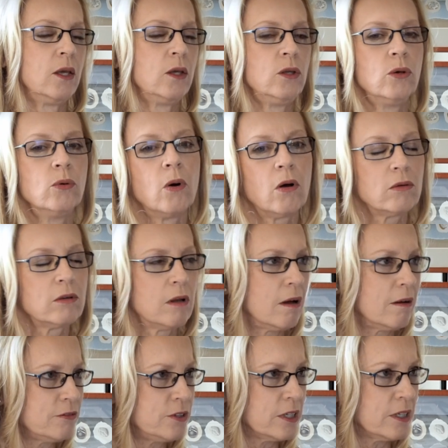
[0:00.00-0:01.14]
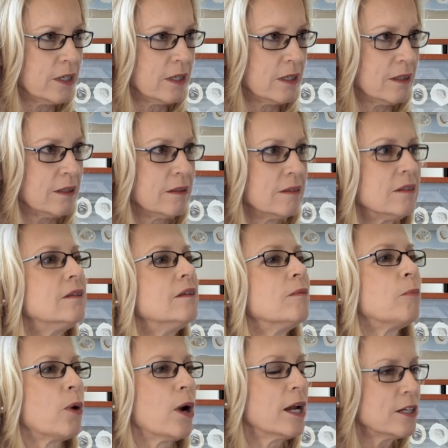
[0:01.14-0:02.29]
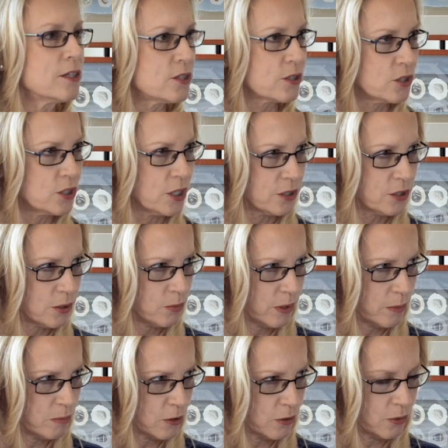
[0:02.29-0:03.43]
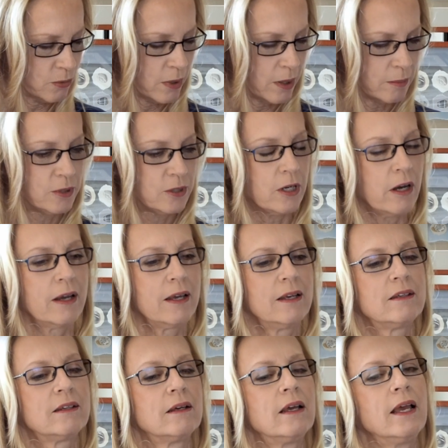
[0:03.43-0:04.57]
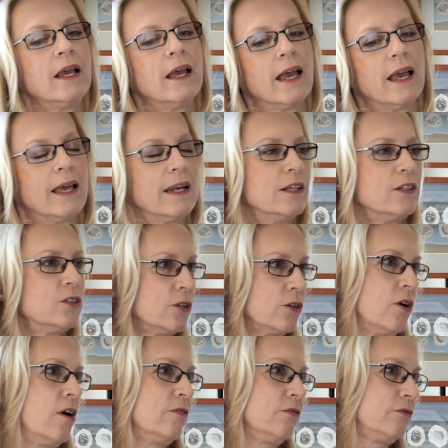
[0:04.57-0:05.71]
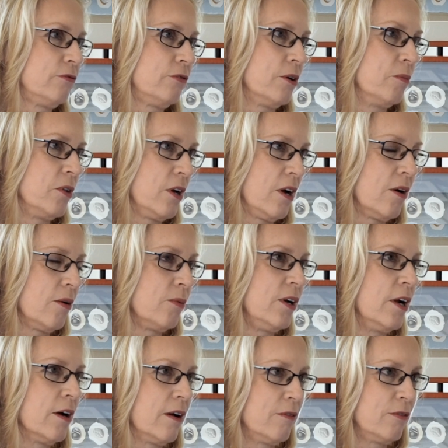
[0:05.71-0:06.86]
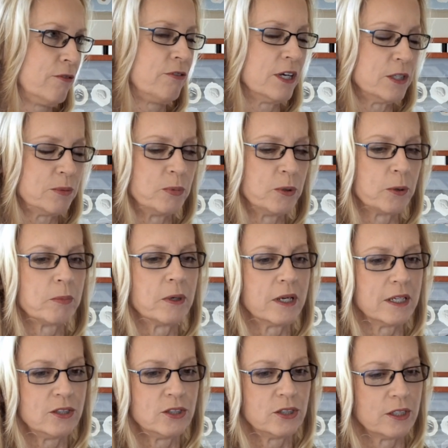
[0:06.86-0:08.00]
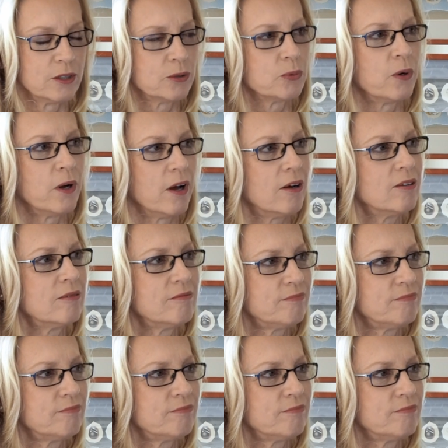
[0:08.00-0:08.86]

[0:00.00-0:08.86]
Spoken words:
You all loved it. Brandon suggested we build a website, and it took off from there, and we now have a Facebook page as well.